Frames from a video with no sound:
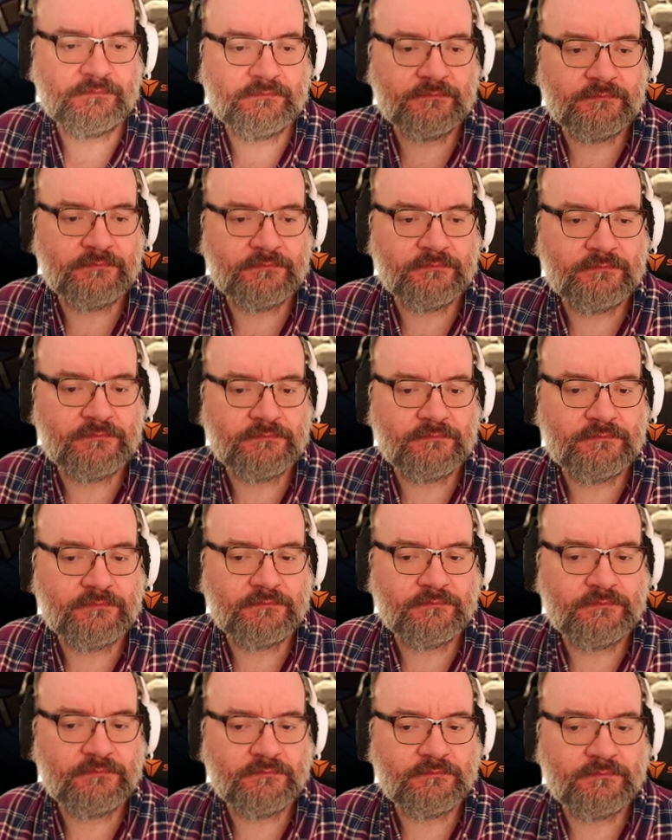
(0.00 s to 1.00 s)

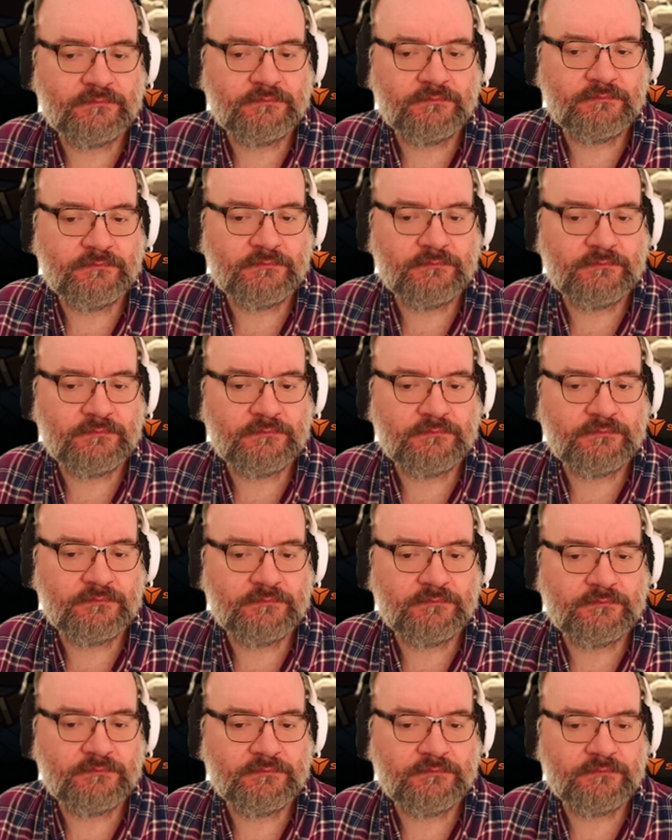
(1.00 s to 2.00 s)

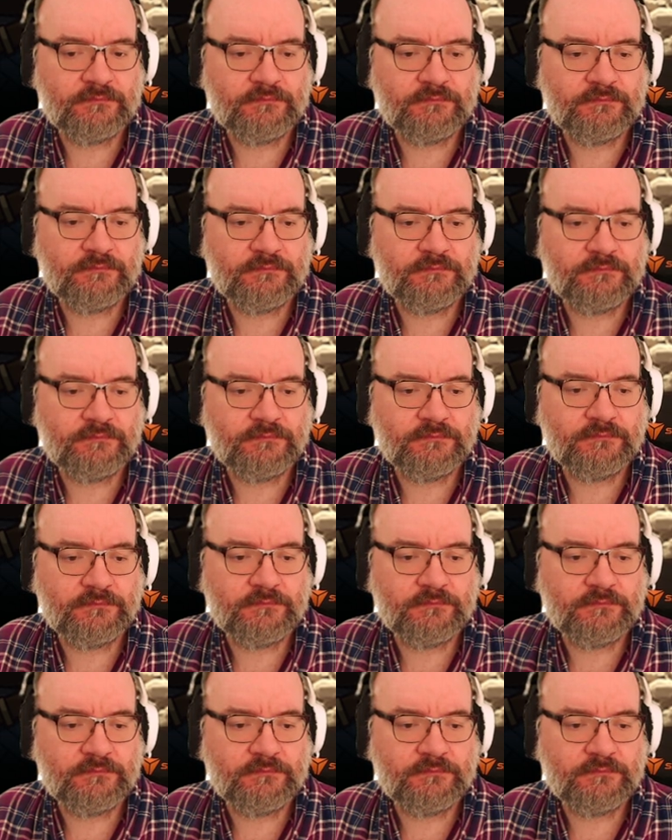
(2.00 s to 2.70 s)
Nothing is said.